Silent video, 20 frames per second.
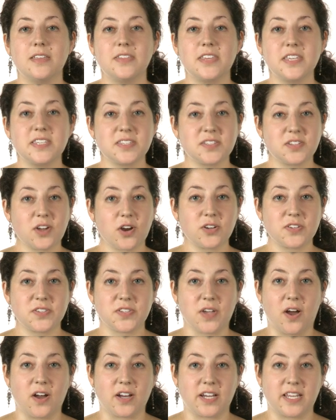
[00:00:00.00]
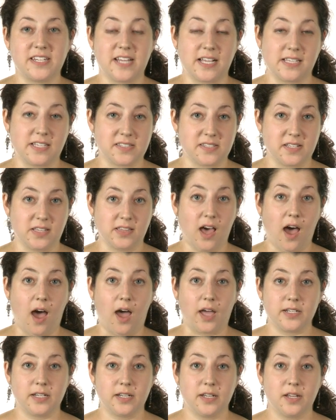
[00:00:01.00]
This star song can tell us a
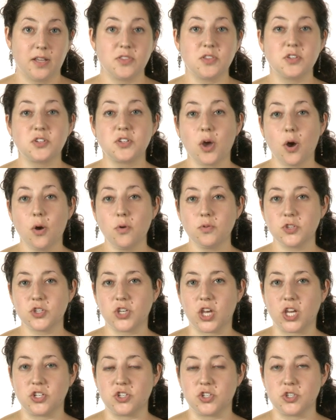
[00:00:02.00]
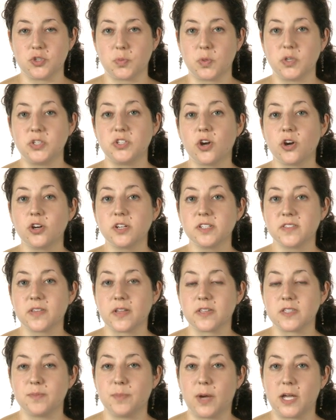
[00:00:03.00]
lot. The tone changes when dark
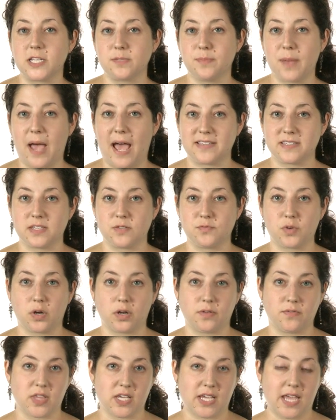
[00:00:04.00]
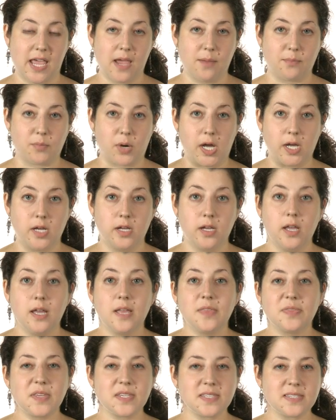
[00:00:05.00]
sunspots pass in front of the camera.
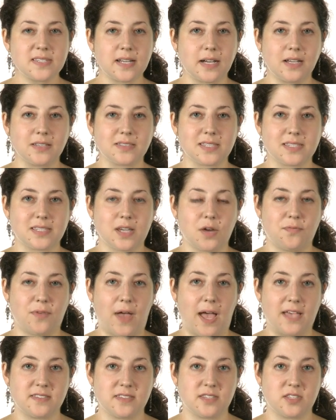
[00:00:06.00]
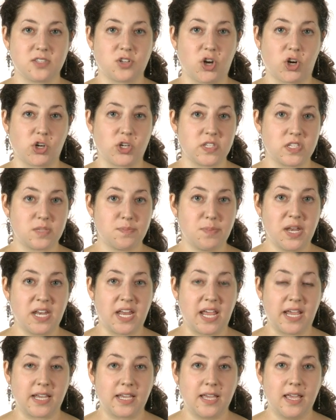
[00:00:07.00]
This tells us how fast the star is
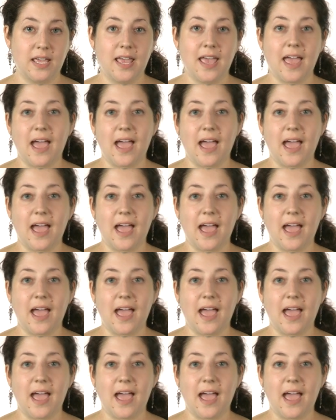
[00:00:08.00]
spinning.